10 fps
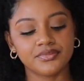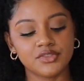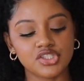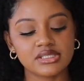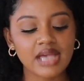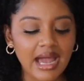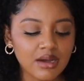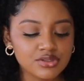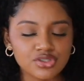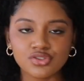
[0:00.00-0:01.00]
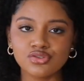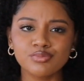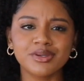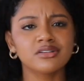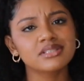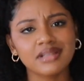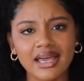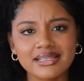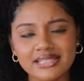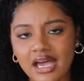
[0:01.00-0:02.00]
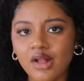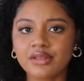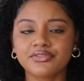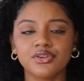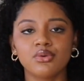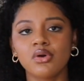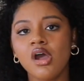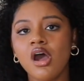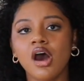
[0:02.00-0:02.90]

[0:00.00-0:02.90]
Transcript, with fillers: just how to build clientele if you